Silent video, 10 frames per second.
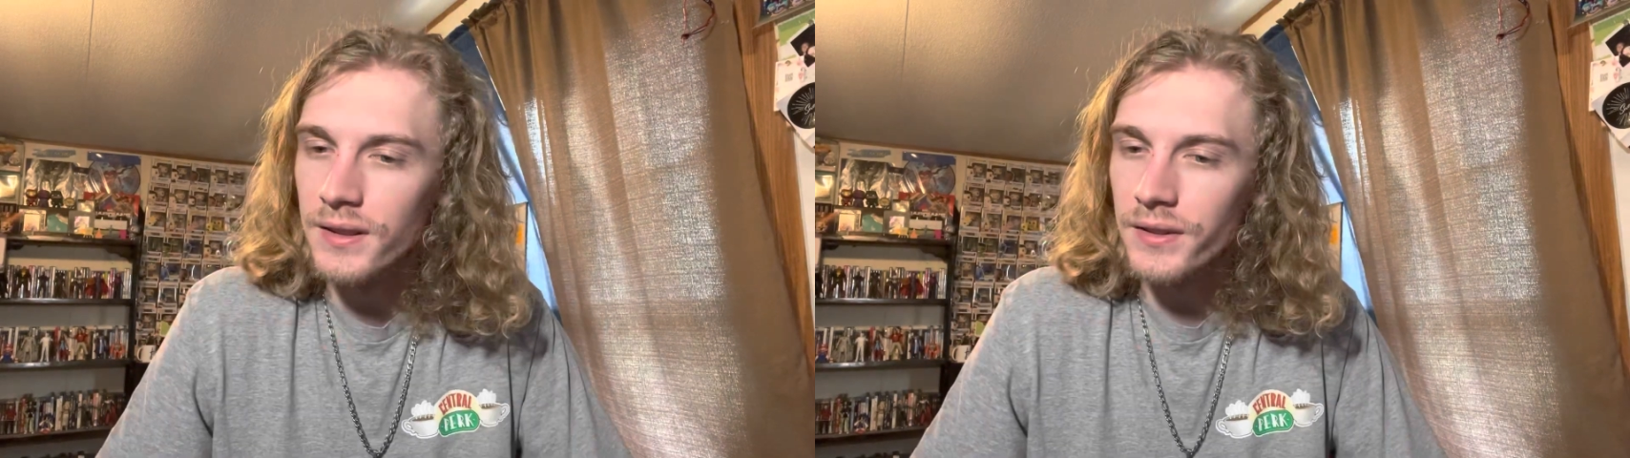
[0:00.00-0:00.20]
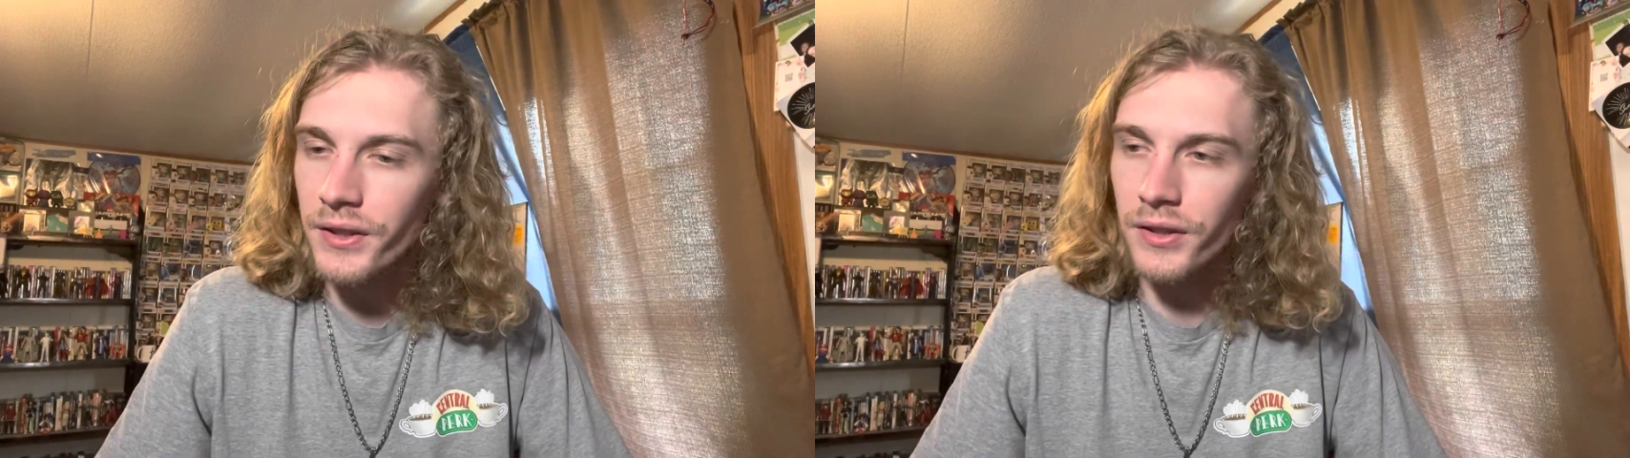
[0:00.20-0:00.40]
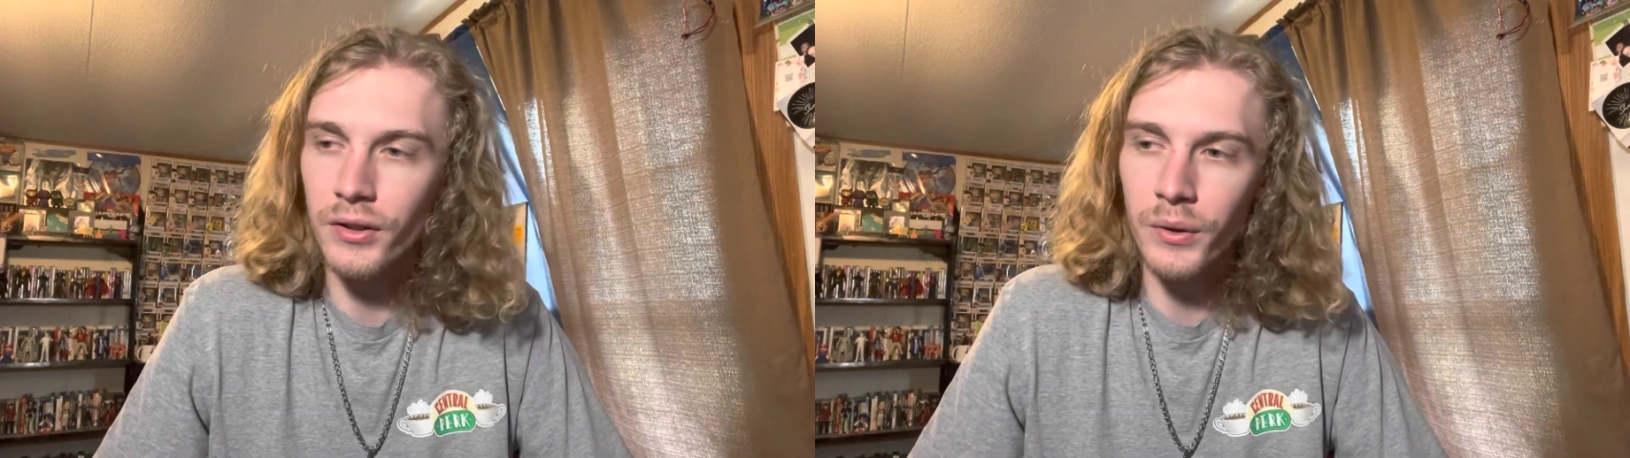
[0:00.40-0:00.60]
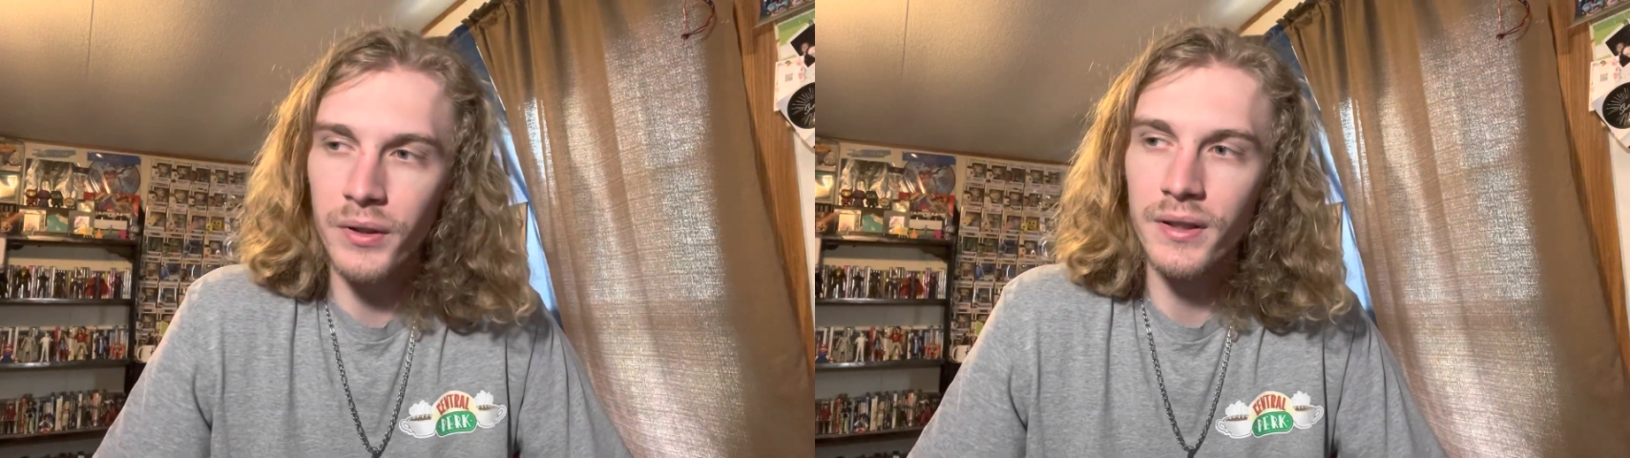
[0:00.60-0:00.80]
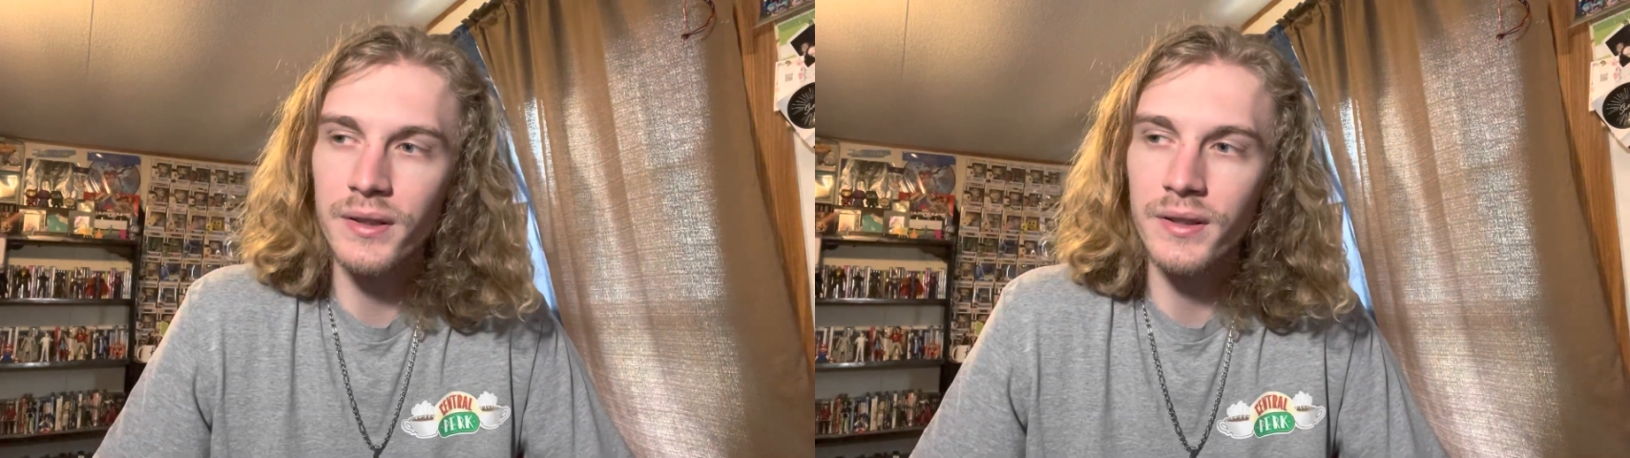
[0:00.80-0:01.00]
Then
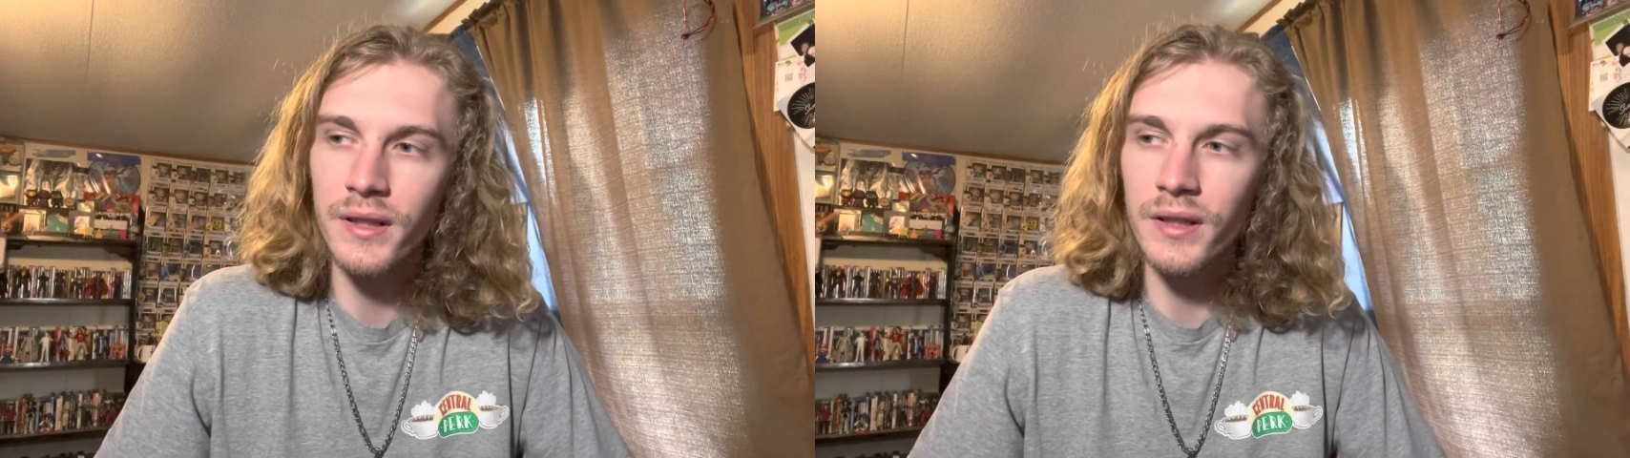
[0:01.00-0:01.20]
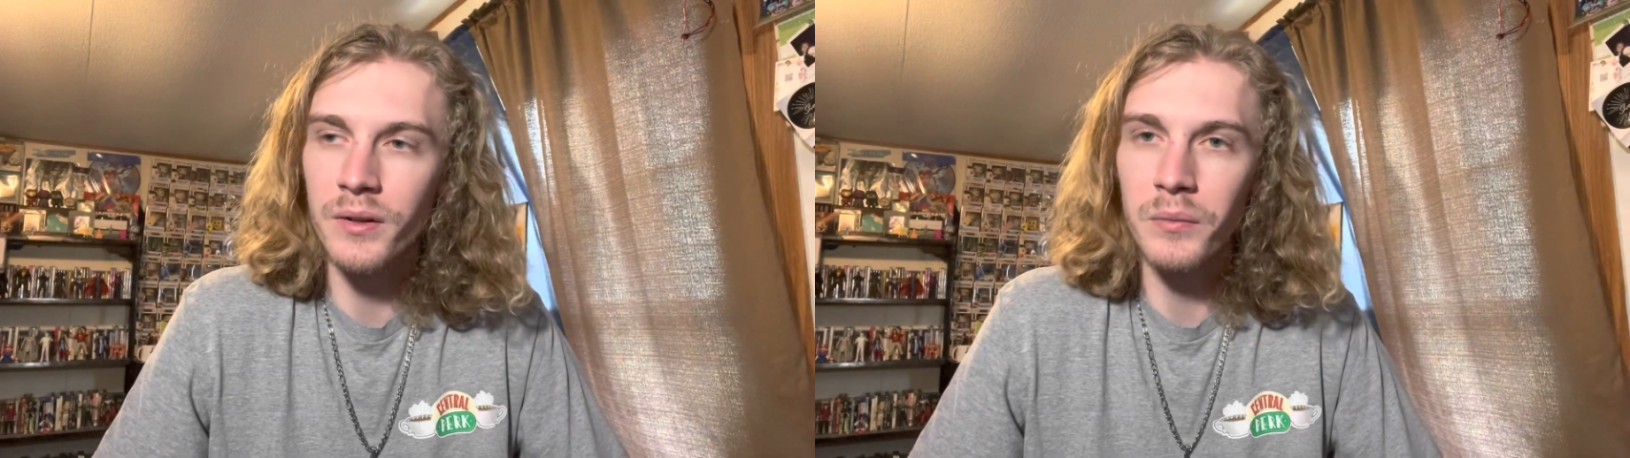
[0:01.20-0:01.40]
Loki and